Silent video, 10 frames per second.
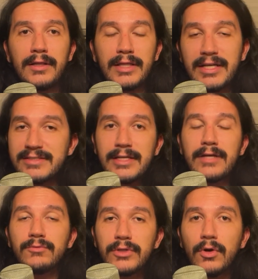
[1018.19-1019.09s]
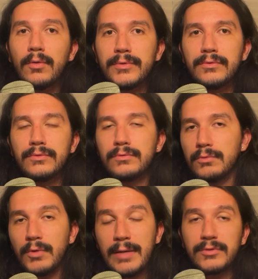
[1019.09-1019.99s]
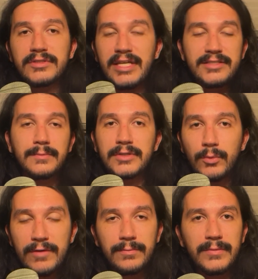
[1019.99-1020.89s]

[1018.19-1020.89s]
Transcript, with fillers: Like I said, I really hope you were able to take something away from